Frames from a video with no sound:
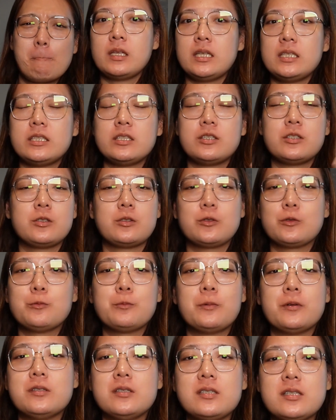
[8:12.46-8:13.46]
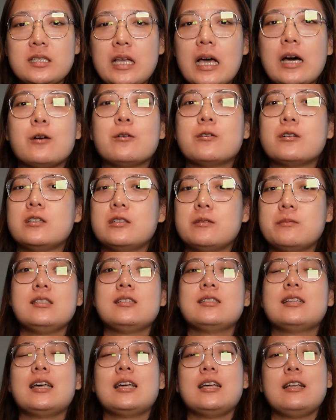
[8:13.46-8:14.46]
It's super sour.
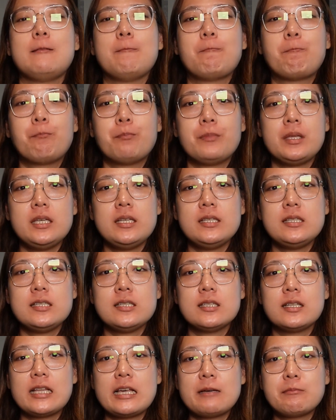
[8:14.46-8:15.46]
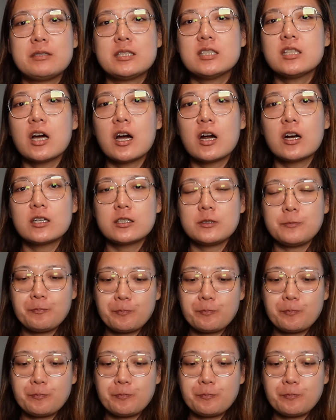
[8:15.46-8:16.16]
It's like eating a lemon tart.